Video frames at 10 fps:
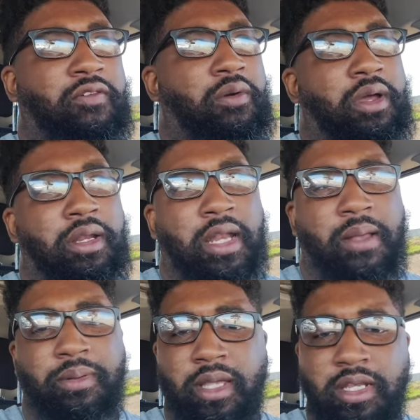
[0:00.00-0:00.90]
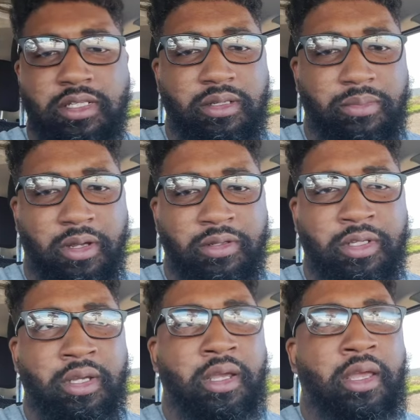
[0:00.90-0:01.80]
400 applications a month,
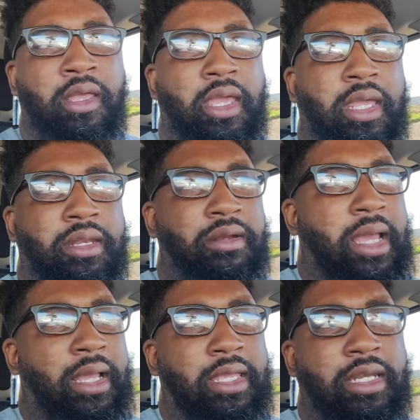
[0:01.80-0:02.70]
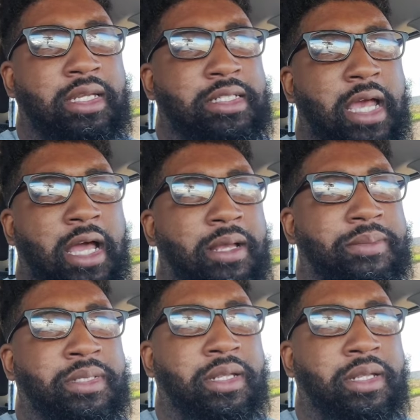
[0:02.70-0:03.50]
and they're not getting jobs.